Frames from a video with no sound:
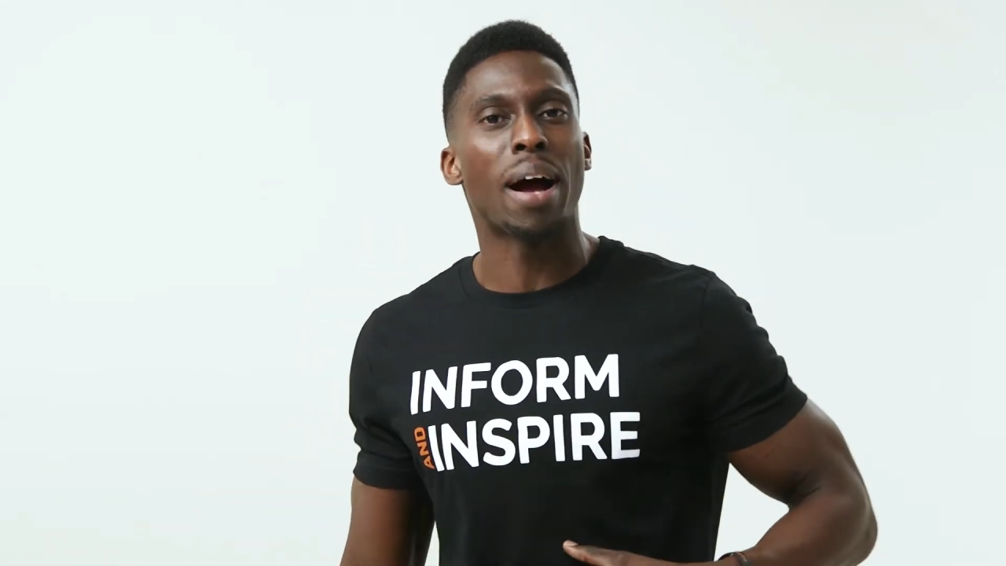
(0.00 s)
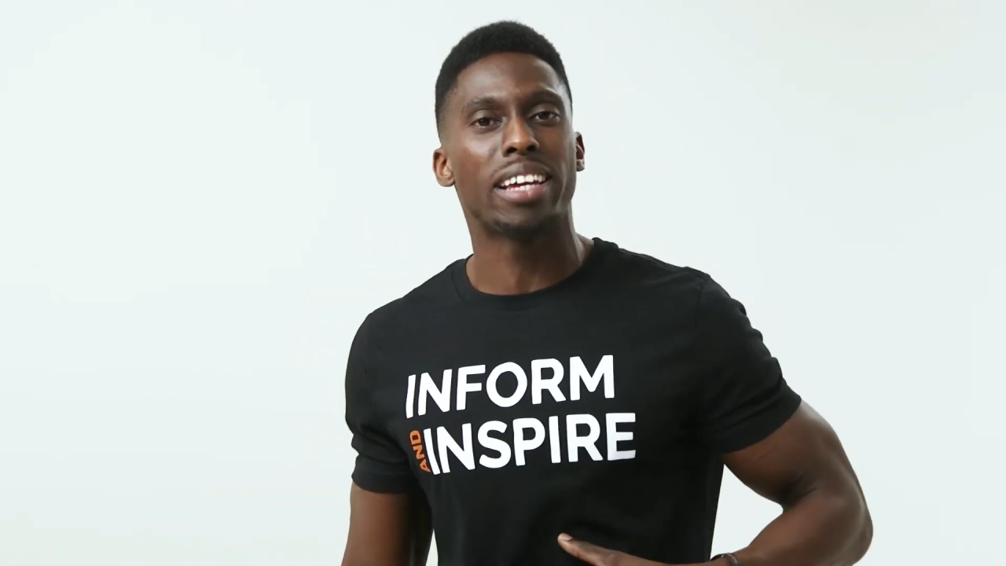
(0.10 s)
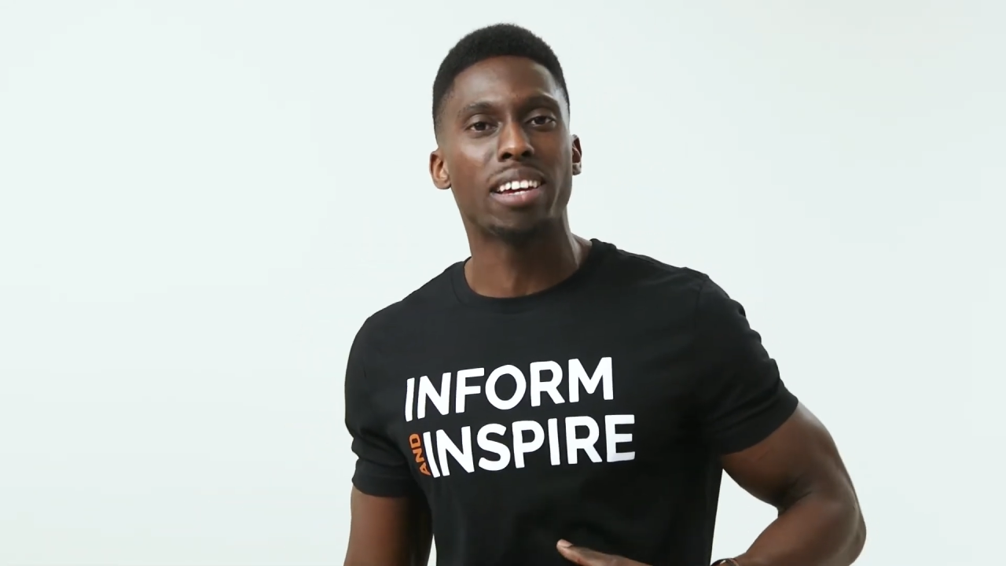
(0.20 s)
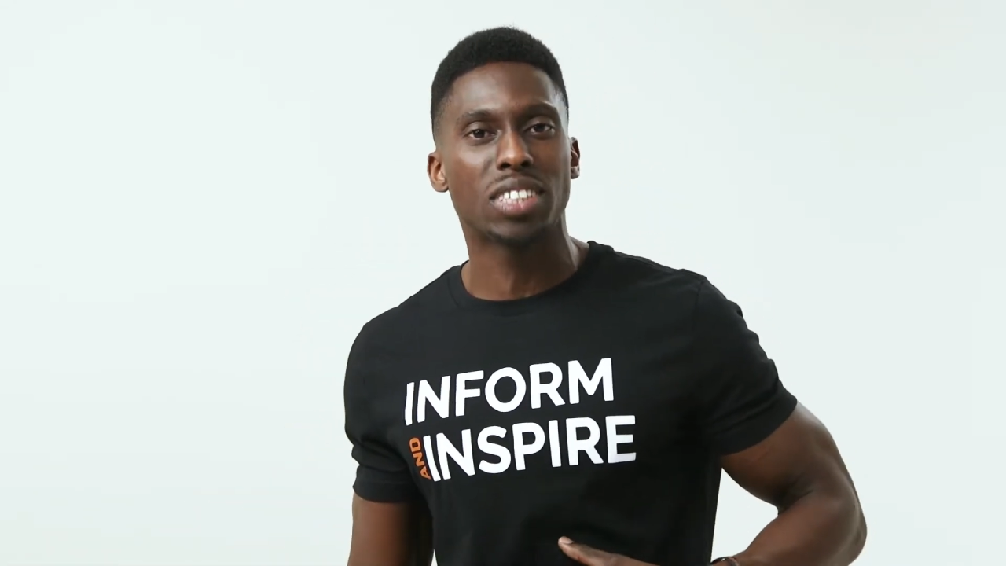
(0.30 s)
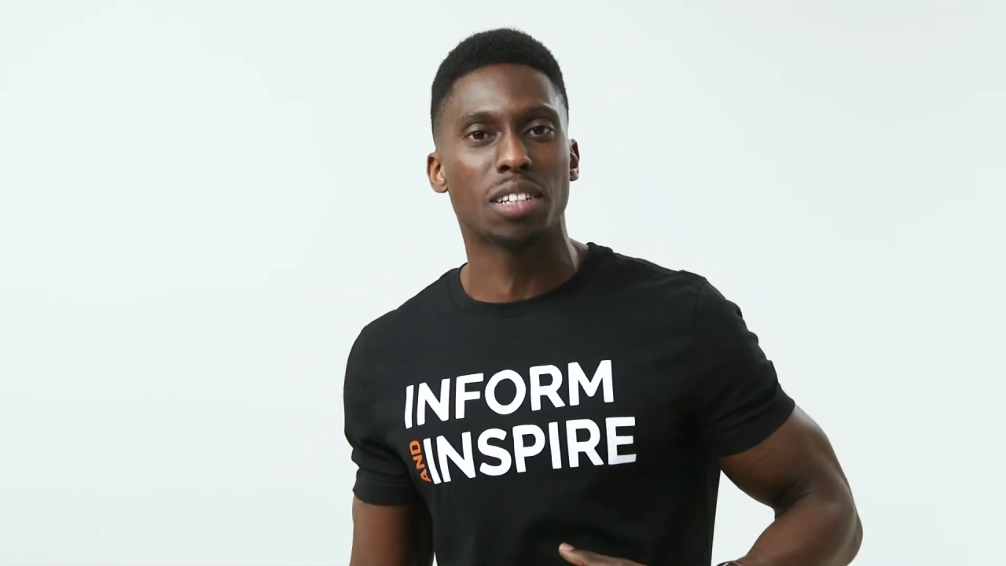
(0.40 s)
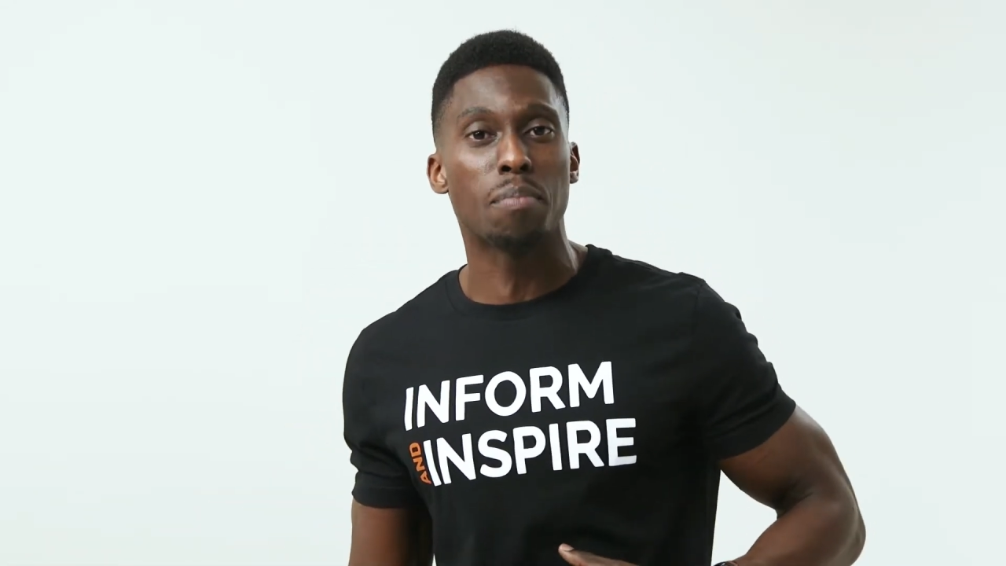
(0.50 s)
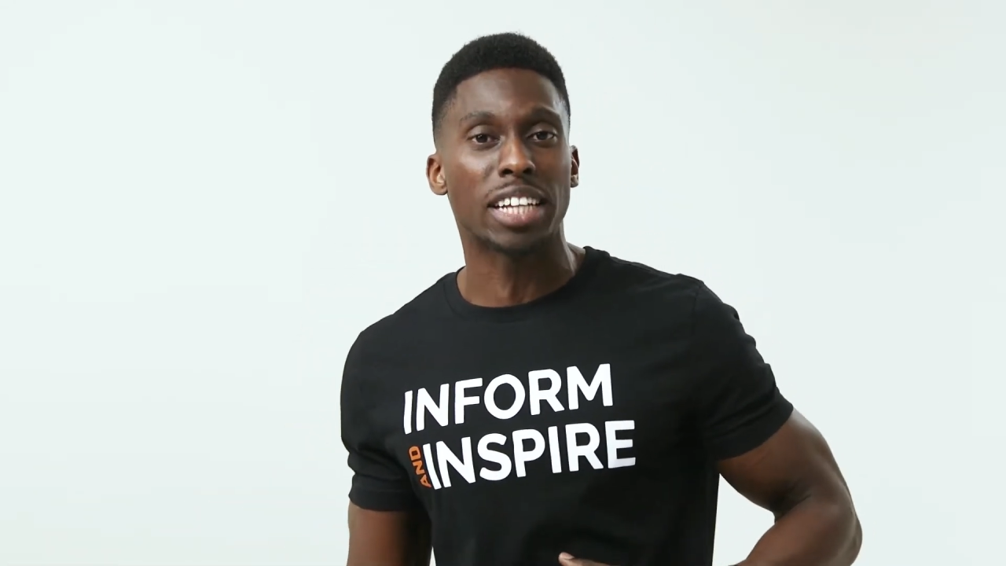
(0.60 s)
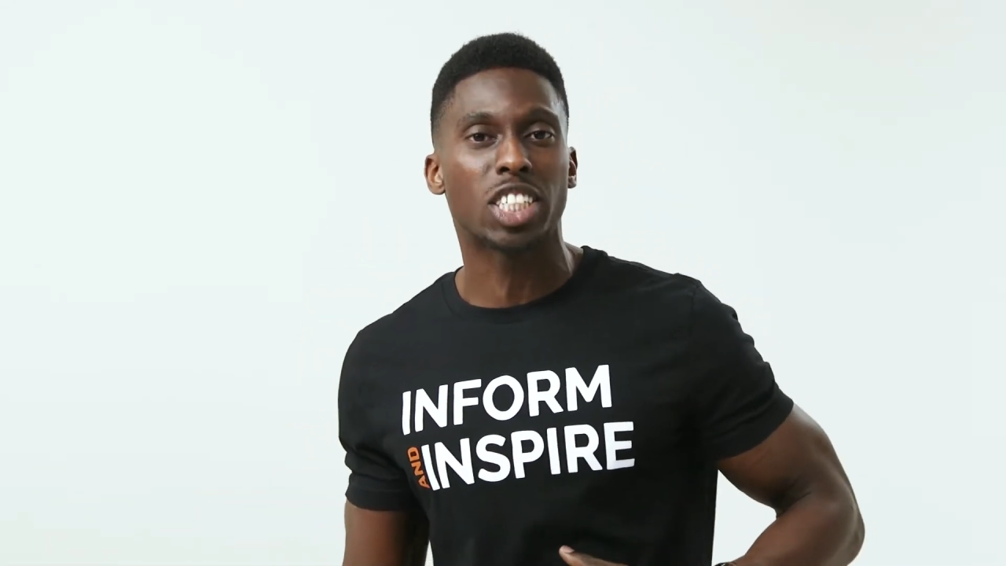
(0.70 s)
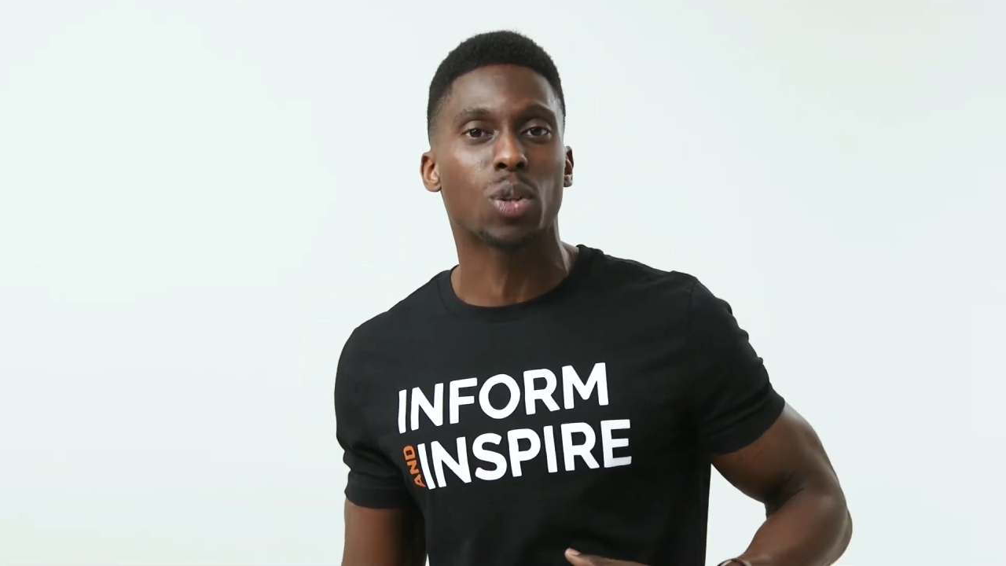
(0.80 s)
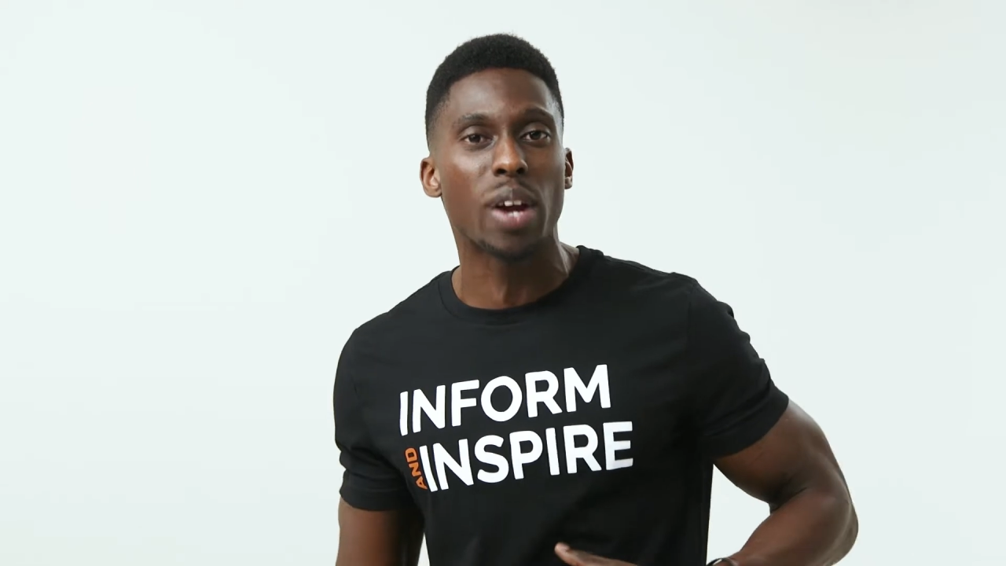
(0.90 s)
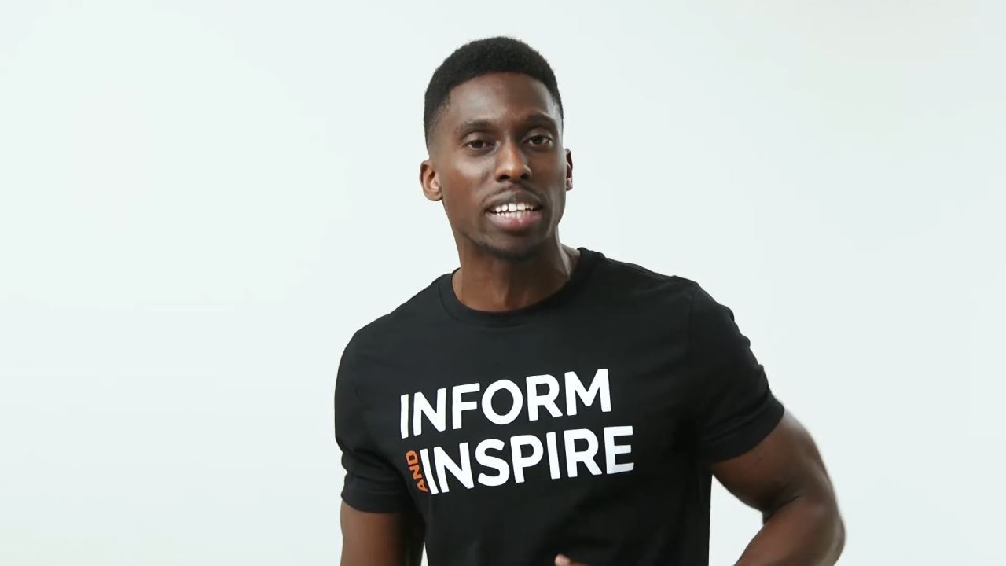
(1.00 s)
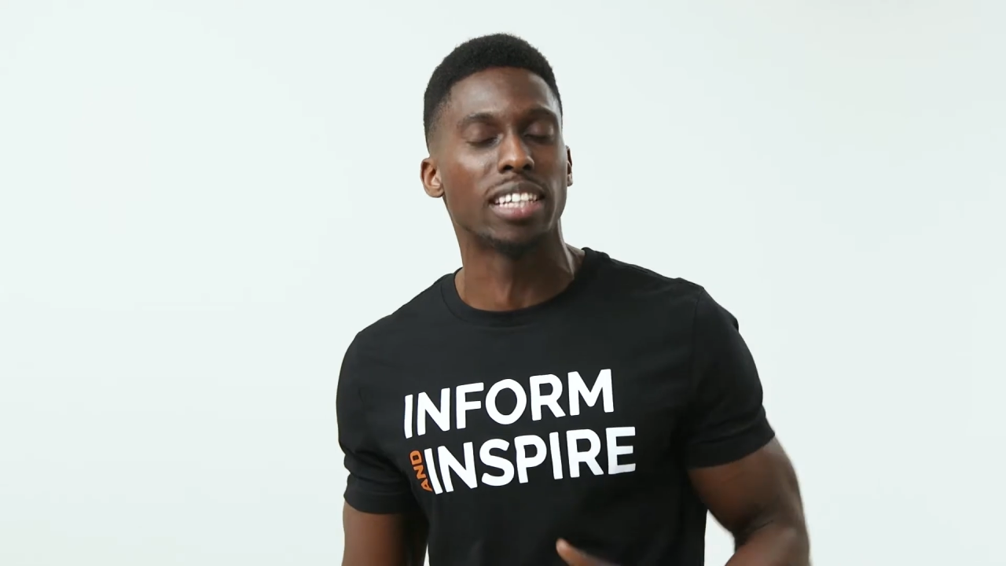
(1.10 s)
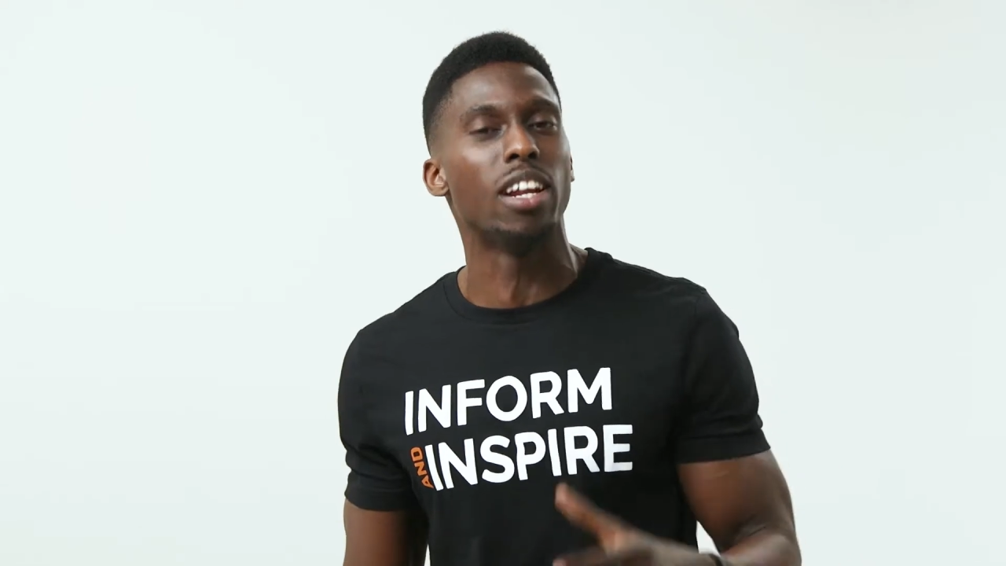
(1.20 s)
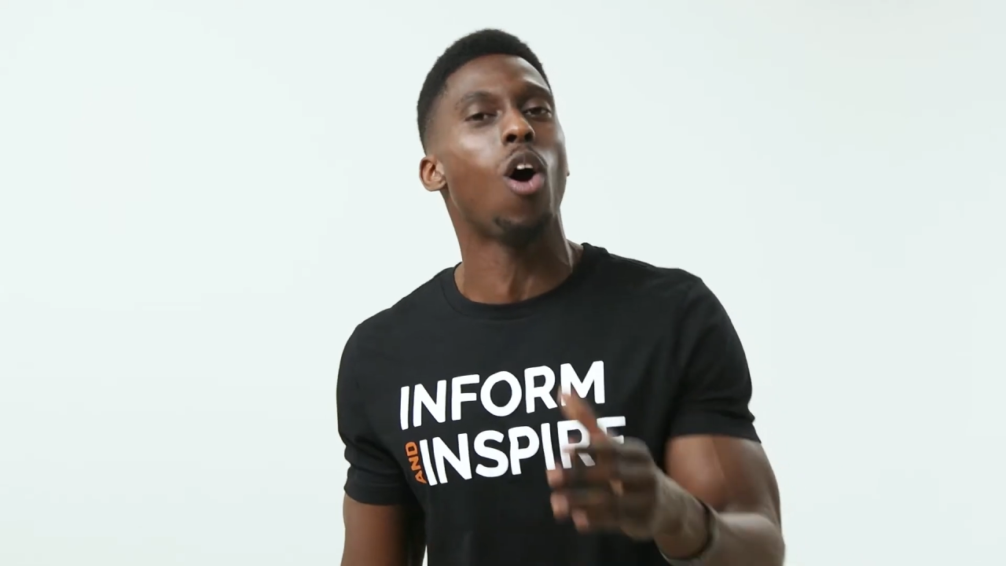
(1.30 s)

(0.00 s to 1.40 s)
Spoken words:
my gifts, and my strengths,